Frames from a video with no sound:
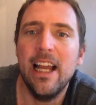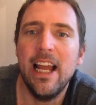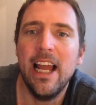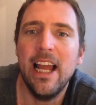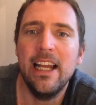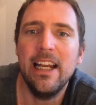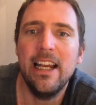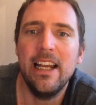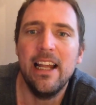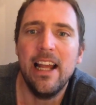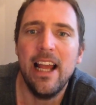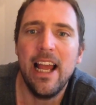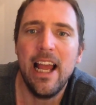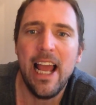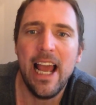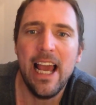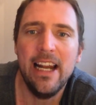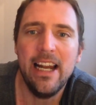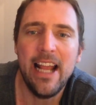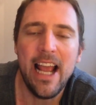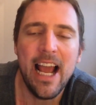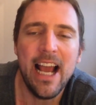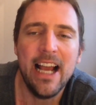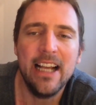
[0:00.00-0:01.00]
had
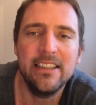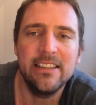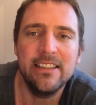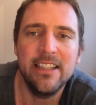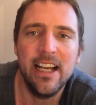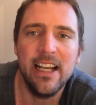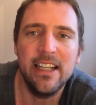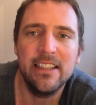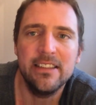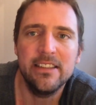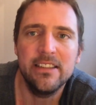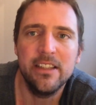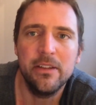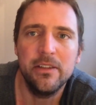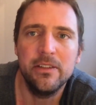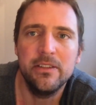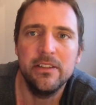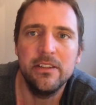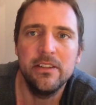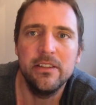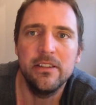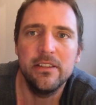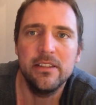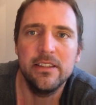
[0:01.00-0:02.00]
had access to
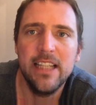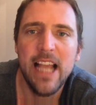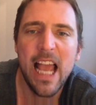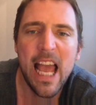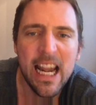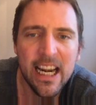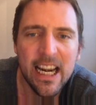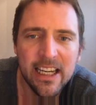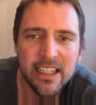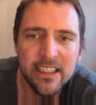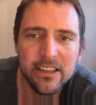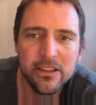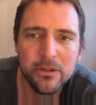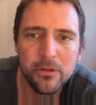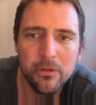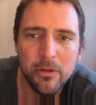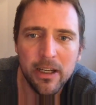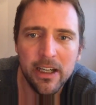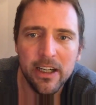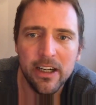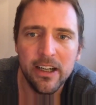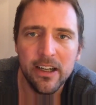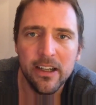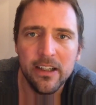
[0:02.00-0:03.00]
Kennedy's
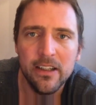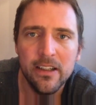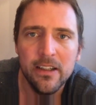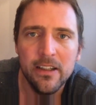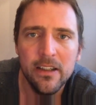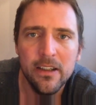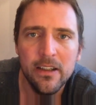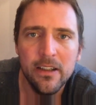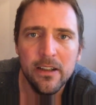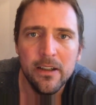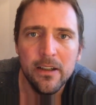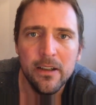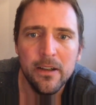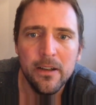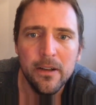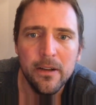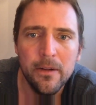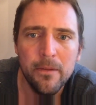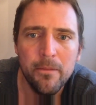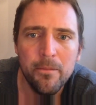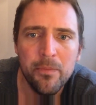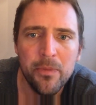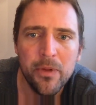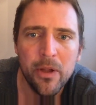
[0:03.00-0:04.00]
Twitter
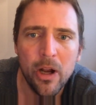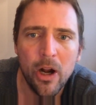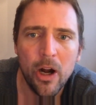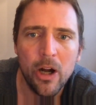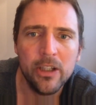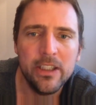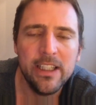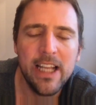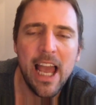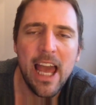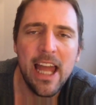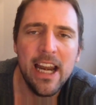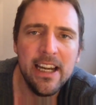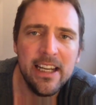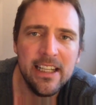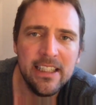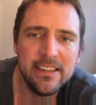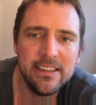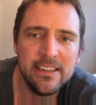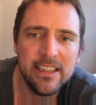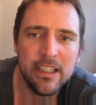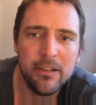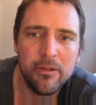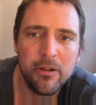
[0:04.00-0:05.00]
or
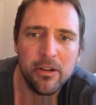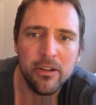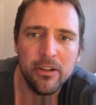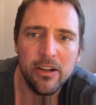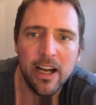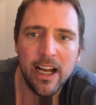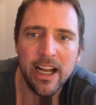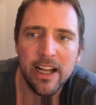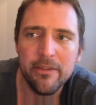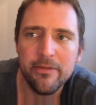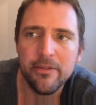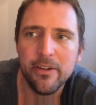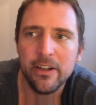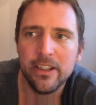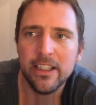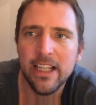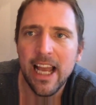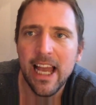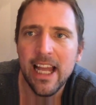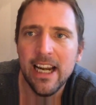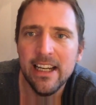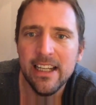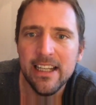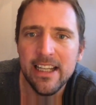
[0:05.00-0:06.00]
Kennedy's secret life or
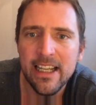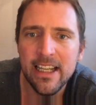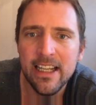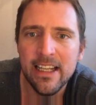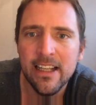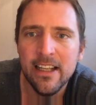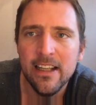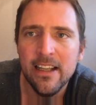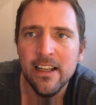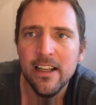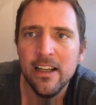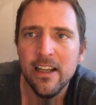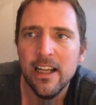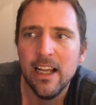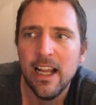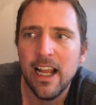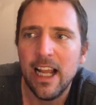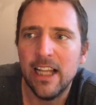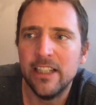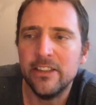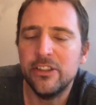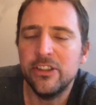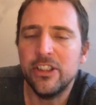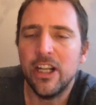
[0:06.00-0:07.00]
Kennedy
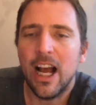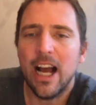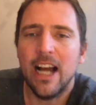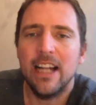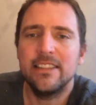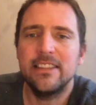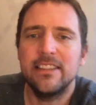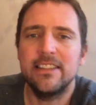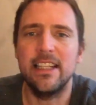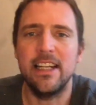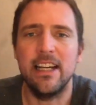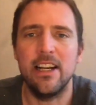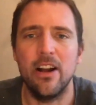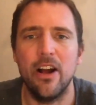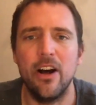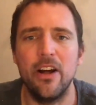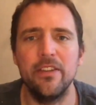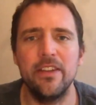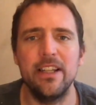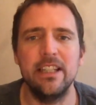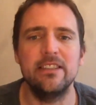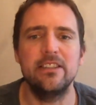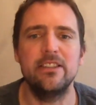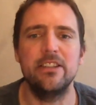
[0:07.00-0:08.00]
and Johnson and all
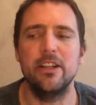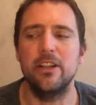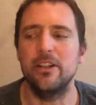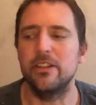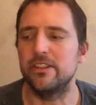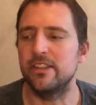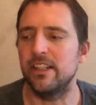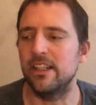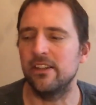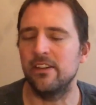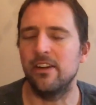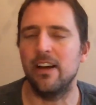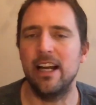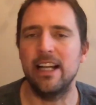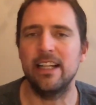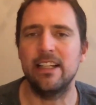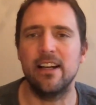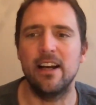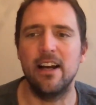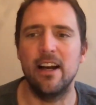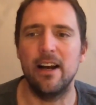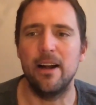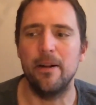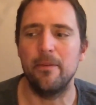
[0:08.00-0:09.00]
these dudes and like
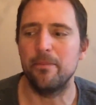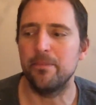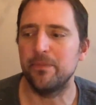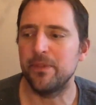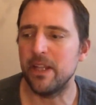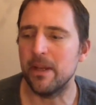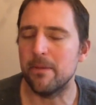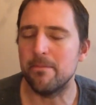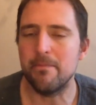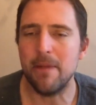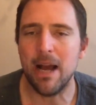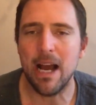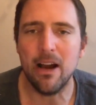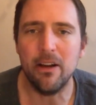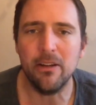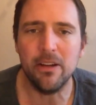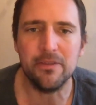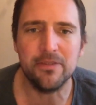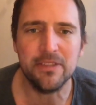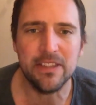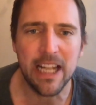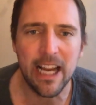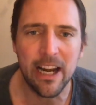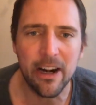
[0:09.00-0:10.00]
uh, the amount
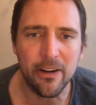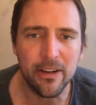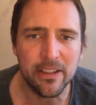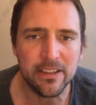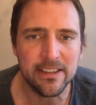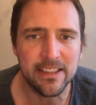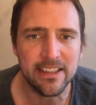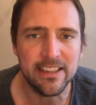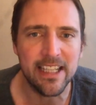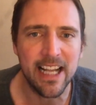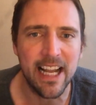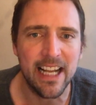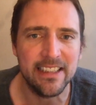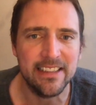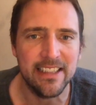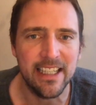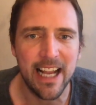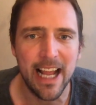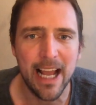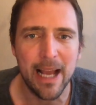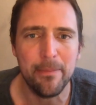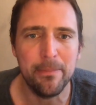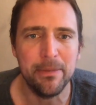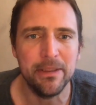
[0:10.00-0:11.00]
of terrorist attacks that
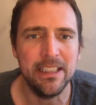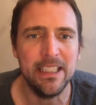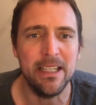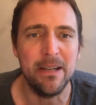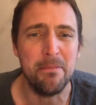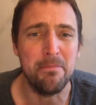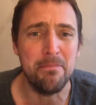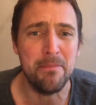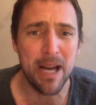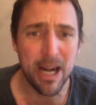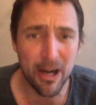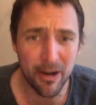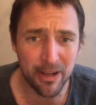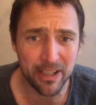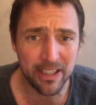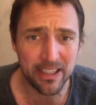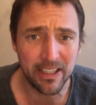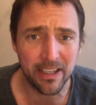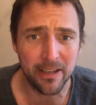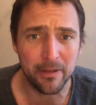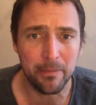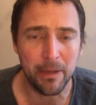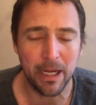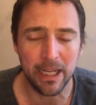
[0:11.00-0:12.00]
happened in
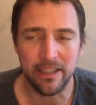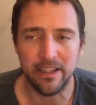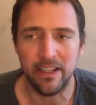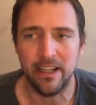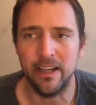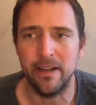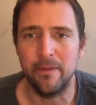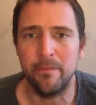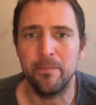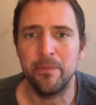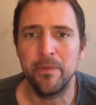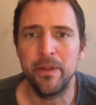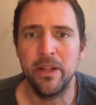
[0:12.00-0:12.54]
America by the